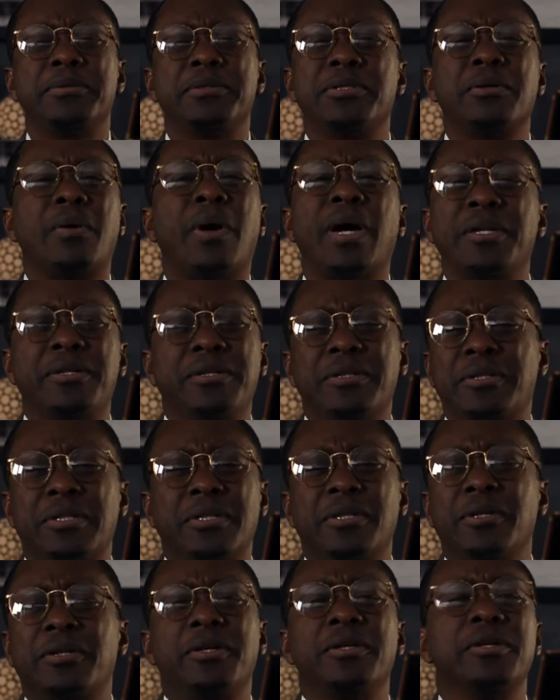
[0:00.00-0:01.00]
So I
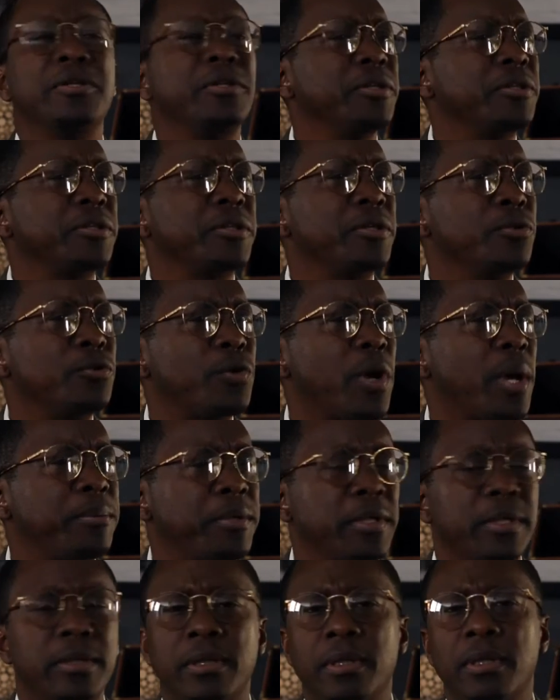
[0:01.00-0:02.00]
just look into this
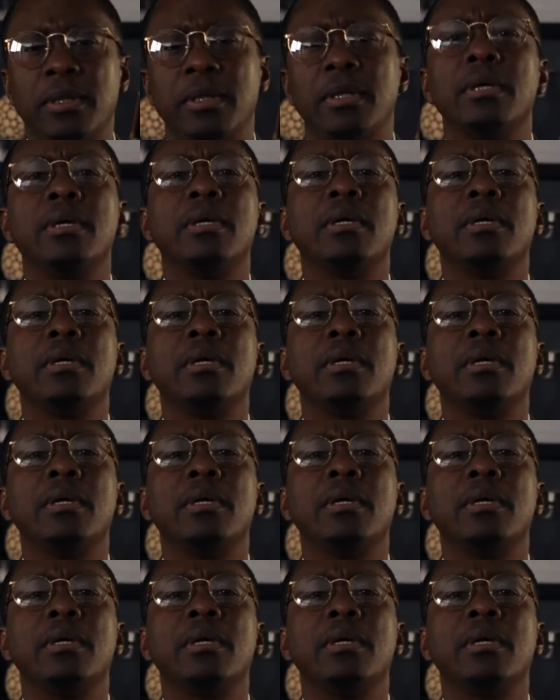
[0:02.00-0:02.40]
contraption.